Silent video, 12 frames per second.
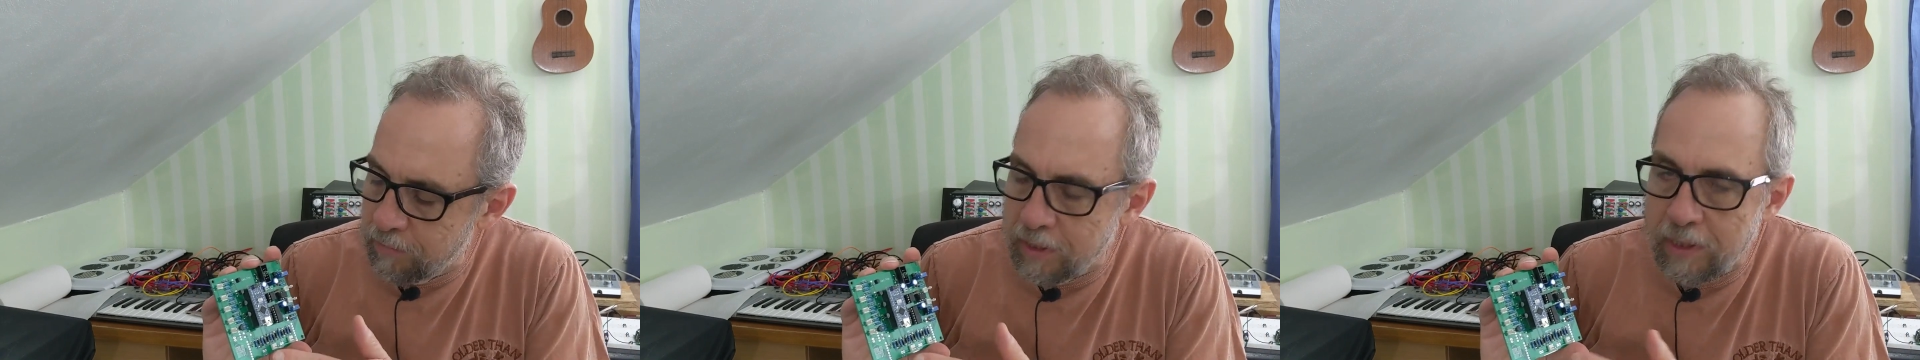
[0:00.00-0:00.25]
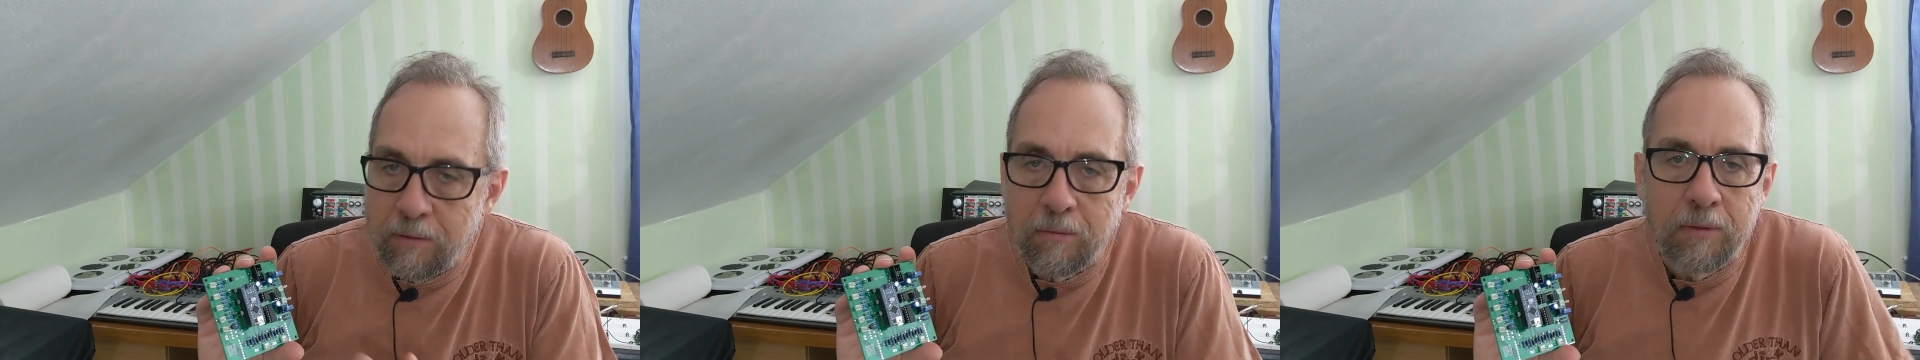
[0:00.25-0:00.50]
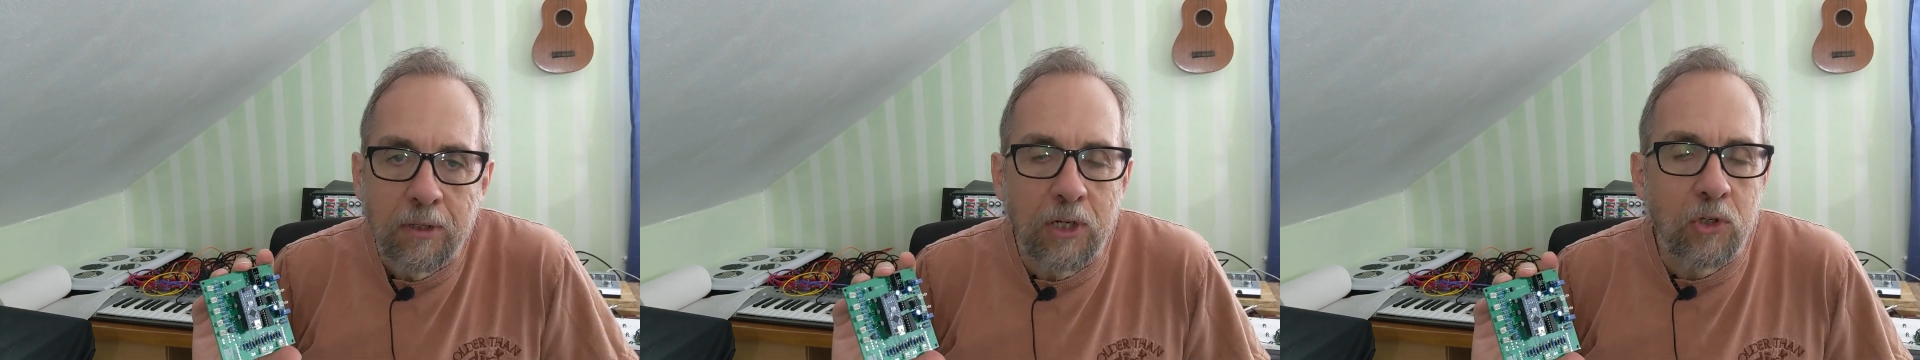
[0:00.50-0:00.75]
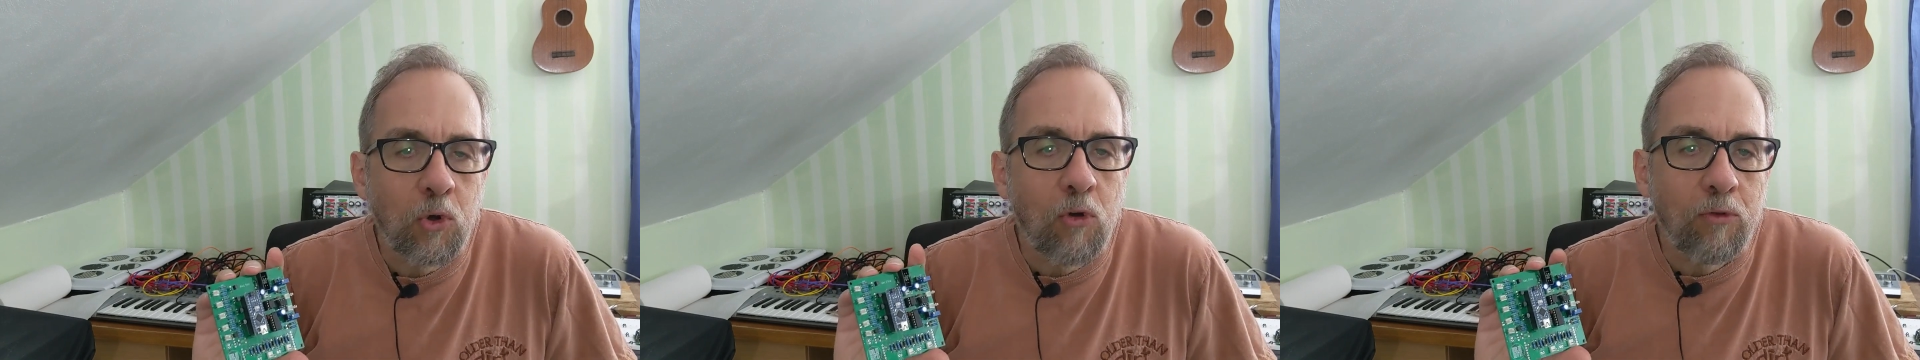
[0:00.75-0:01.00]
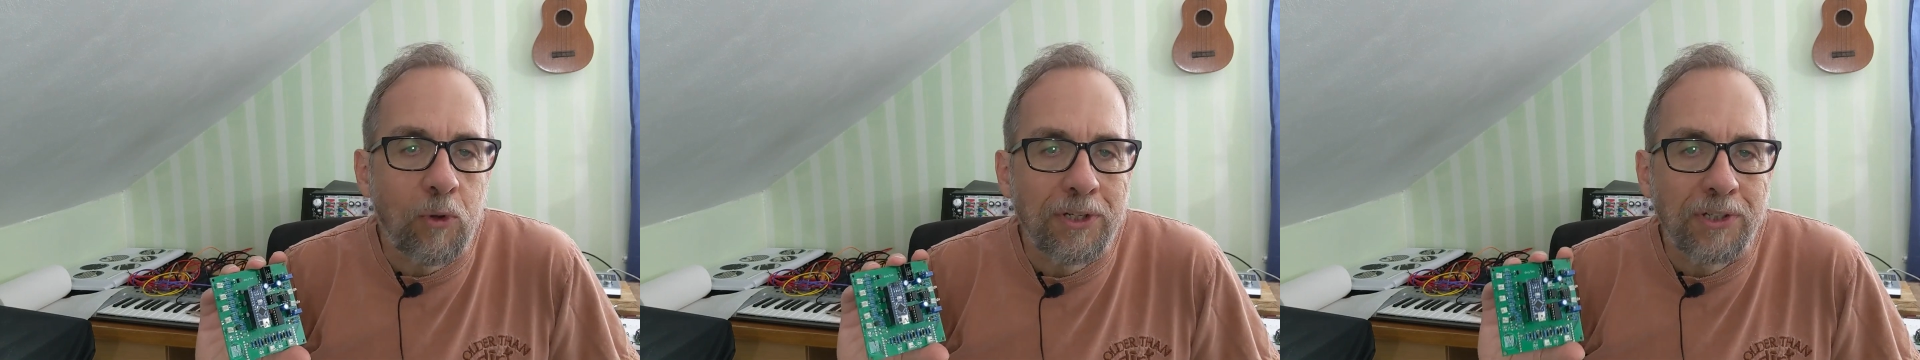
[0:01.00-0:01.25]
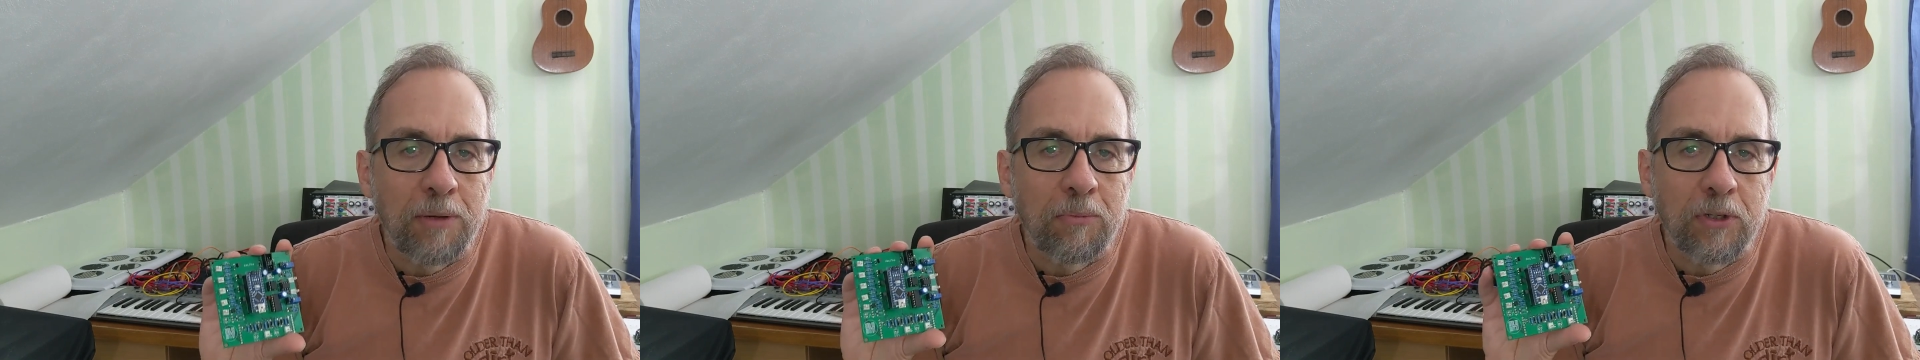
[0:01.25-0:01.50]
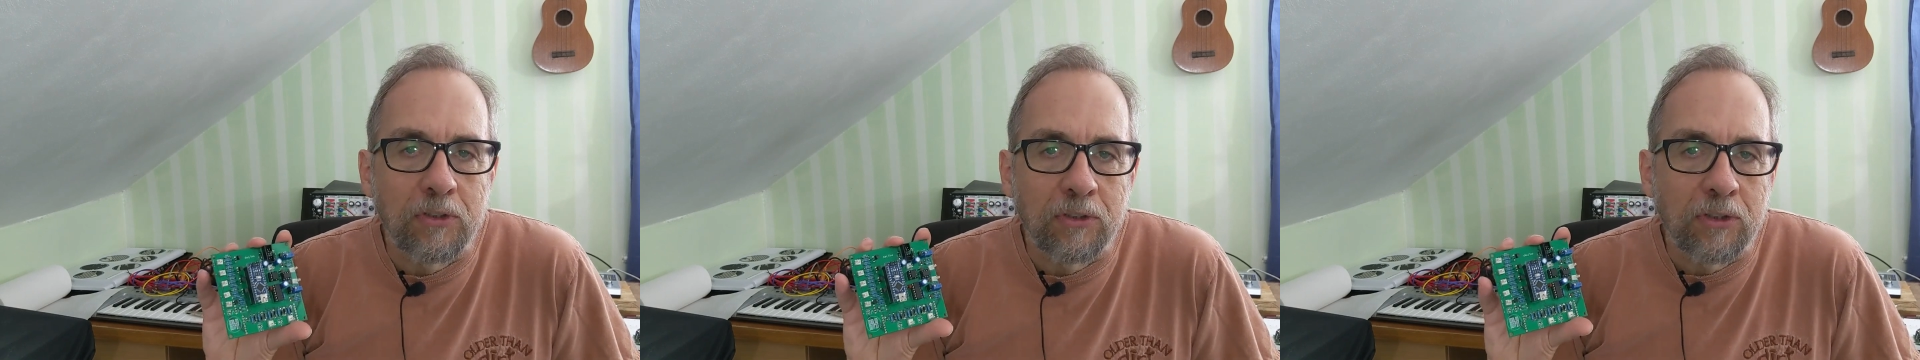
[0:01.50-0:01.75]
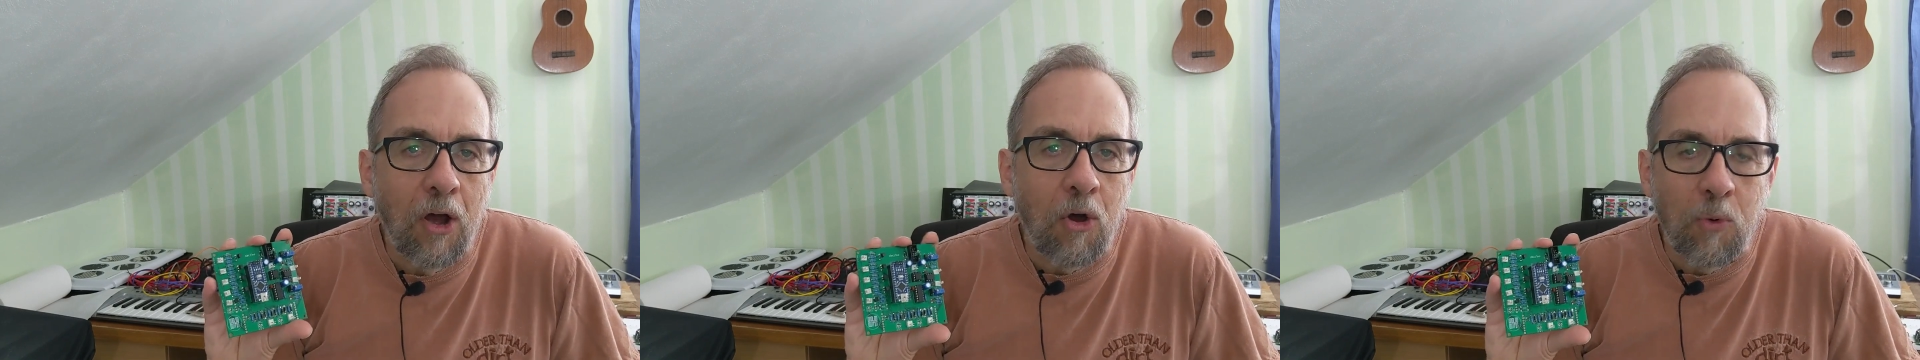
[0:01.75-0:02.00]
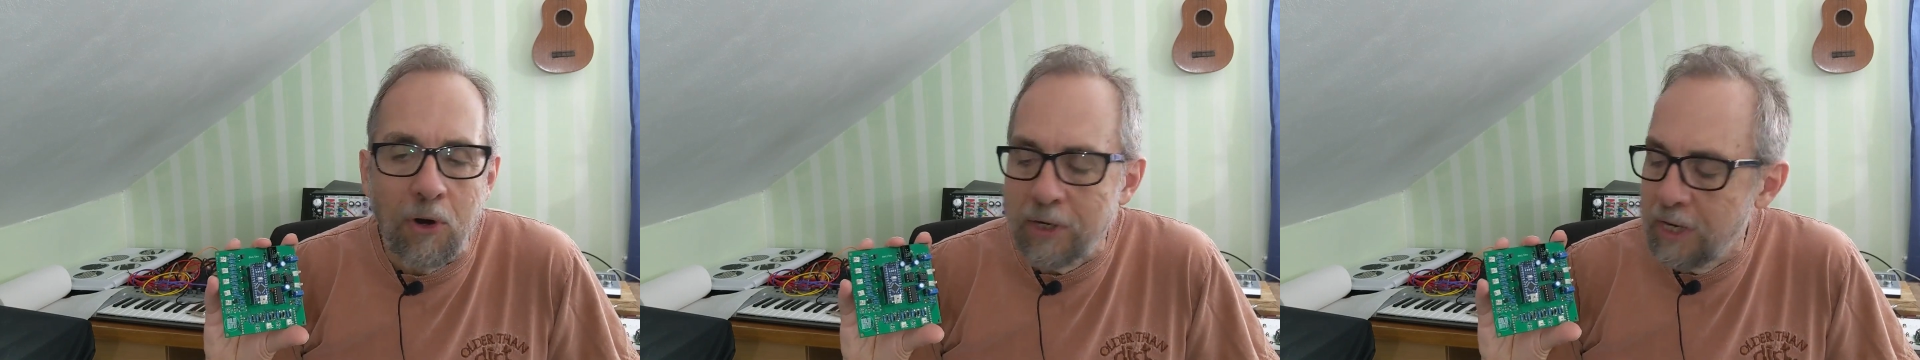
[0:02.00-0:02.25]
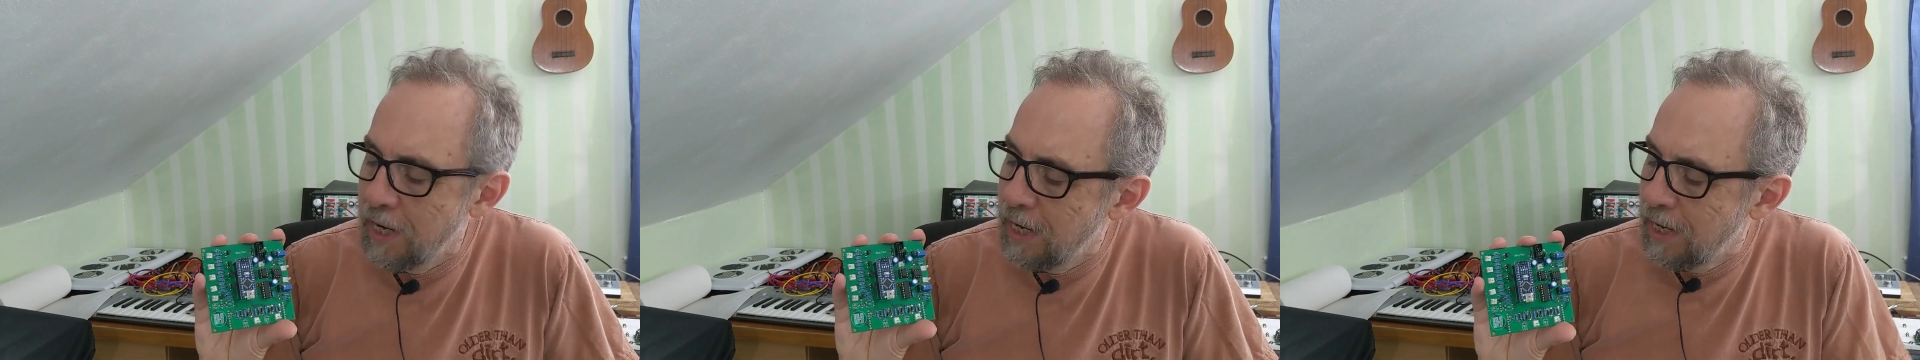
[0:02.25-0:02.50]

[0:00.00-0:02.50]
the control voltage inputs all worked,